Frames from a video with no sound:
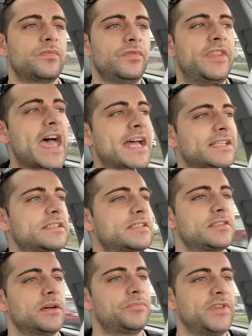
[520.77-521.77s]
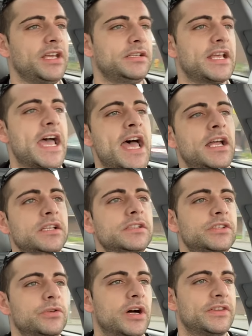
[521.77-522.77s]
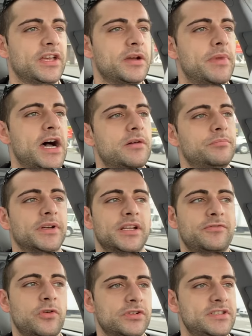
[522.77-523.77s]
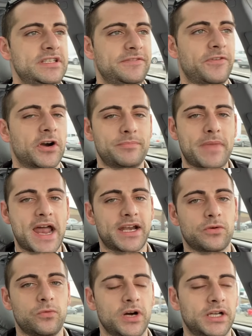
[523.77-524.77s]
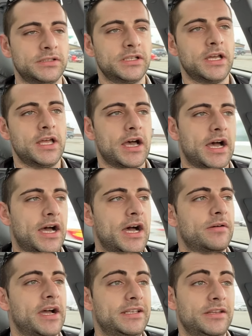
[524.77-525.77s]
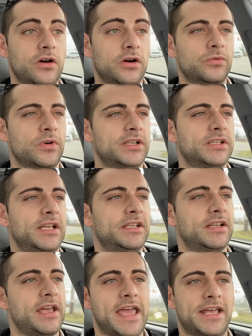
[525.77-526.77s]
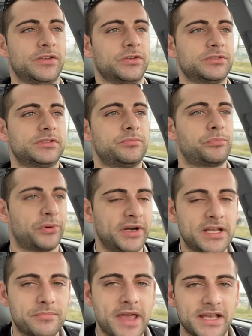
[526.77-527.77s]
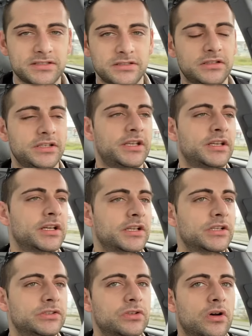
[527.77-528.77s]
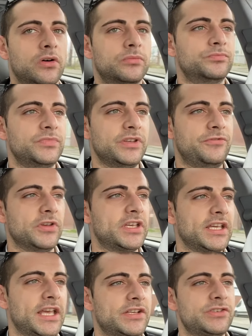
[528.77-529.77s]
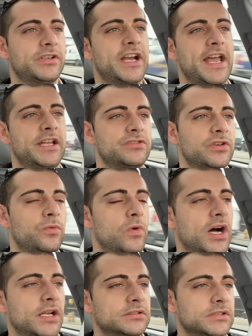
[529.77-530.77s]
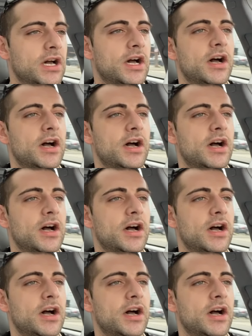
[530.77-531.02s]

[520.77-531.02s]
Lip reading: that's something that you want to think about. But of course, the 4MATIC one, I did own one, and it handles pretty amazingly. So if you can get your hands on one,